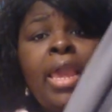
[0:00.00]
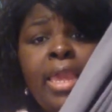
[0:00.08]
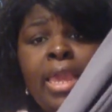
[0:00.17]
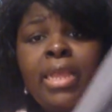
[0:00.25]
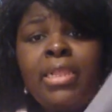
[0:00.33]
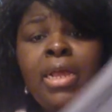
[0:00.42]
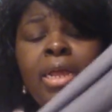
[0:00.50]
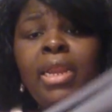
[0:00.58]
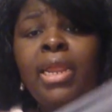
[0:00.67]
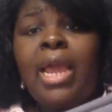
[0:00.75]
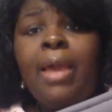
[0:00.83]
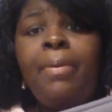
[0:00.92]
Yes,
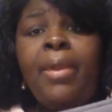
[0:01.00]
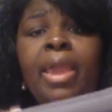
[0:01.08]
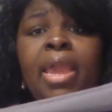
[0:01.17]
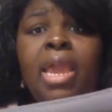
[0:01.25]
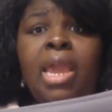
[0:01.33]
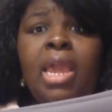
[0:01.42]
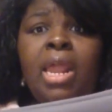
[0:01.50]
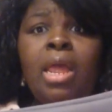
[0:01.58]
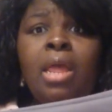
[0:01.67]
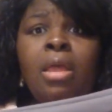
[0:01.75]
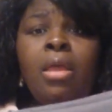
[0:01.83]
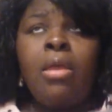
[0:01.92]
honey. I
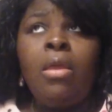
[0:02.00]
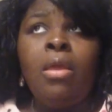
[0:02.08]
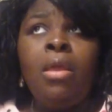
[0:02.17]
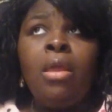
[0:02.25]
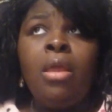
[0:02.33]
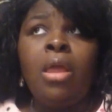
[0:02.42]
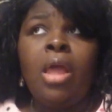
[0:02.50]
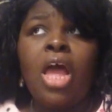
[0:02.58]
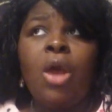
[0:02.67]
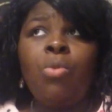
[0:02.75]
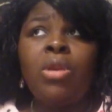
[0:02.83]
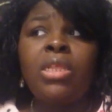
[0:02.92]
paid,
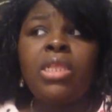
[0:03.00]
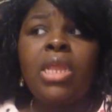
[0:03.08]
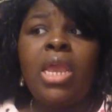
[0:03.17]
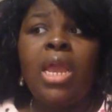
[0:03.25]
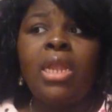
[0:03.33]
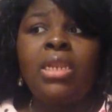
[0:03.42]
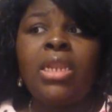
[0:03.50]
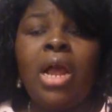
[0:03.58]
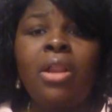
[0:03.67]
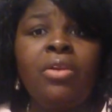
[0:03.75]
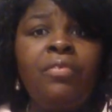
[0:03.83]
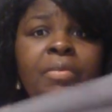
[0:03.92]
I want to say a
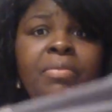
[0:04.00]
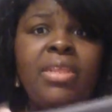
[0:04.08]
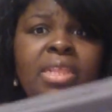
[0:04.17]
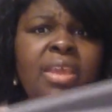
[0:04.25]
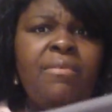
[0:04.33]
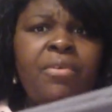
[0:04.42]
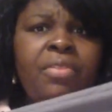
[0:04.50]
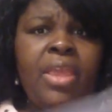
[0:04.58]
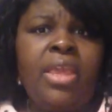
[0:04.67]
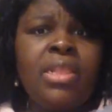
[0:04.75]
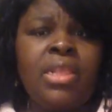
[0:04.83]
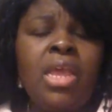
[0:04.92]
dollar fifty cent for
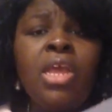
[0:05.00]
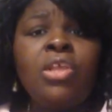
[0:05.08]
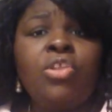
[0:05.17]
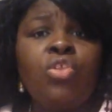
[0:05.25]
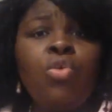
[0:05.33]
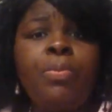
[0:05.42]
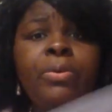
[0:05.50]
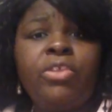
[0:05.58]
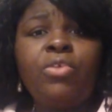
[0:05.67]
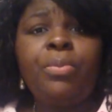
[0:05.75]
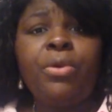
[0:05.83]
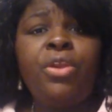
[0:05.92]
these. Super,
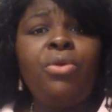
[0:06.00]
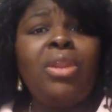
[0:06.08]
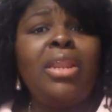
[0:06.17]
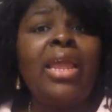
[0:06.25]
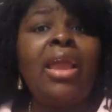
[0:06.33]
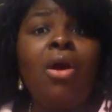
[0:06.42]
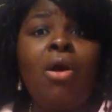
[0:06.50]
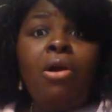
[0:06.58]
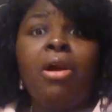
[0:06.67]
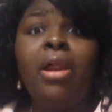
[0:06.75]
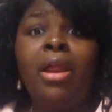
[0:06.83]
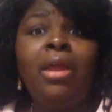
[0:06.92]
super cute. And they
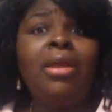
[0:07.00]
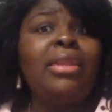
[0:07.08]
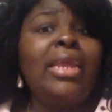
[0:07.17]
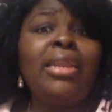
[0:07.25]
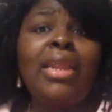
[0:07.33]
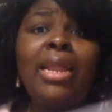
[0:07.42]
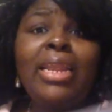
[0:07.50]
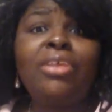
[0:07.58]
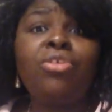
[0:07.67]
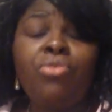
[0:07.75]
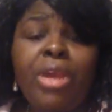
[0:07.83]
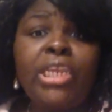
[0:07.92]
are, they not, they
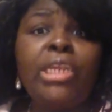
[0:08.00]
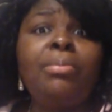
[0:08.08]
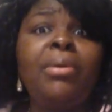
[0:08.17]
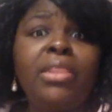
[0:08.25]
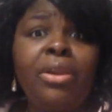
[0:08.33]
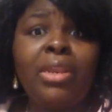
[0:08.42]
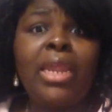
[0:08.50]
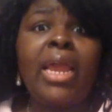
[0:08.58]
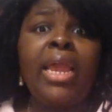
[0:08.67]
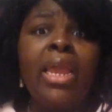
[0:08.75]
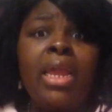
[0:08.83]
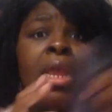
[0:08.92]
scratchy, but they're
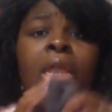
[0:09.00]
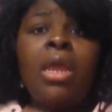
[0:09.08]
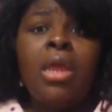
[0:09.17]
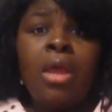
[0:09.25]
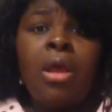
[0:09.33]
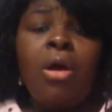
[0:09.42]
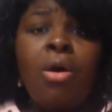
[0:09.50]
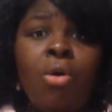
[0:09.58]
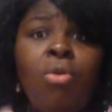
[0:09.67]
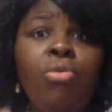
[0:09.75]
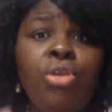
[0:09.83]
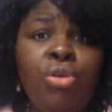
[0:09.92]
like,
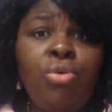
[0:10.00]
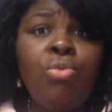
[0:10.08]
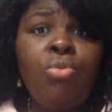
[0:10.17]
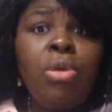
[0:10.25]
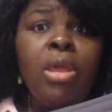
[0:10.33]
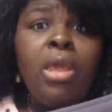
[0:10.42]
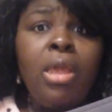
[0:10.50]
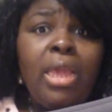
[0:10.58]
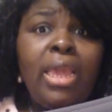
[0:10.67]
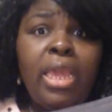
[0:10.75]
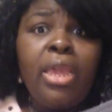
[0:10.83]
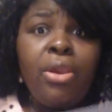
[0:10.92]
hold you
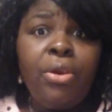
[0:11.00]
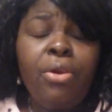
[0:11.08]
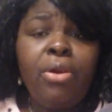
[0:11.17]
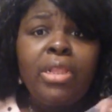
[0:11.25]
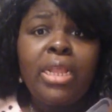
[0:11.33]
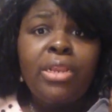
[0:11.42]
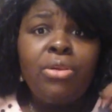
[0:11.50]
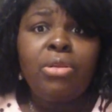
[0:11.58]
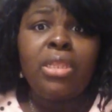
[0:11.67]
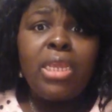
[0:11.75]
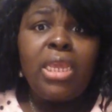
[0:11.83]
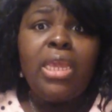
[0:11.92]
in, girl. Because as you
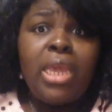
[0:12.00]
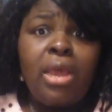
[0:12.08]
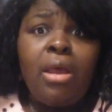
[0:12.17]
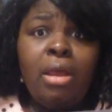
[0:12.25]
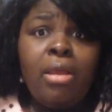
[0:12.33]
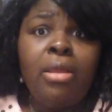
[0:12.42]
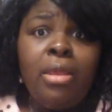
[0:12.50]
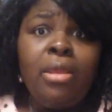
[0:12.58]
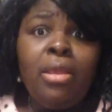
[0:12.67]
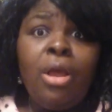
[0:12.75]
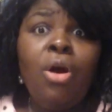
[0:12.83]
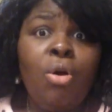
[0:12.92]
can see, yeah,
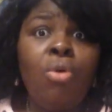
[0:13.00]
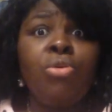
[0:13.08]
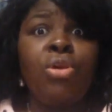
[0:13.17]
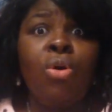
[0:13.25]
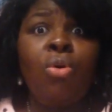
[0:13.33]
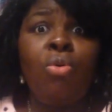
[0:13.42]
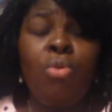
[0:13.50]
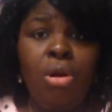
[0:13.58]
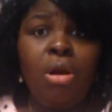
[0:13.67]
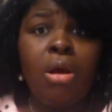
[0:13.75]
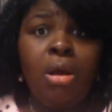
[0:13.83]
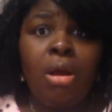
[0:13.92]
hold your
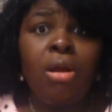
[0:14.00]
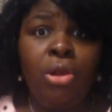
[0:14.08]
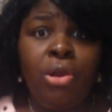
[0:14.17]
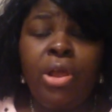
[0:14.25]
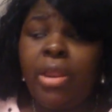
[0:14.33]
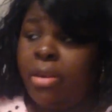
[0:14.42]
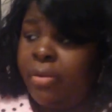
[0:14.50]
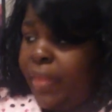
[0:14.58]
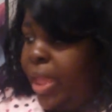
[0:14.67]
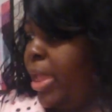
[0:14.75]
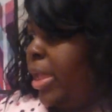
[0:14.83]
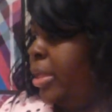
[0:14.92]
uh, good and
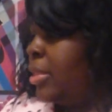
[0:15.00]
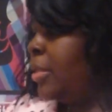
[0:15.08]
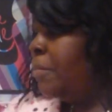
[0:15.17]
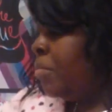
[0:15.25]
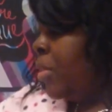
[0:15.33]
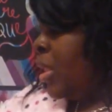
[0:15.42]
things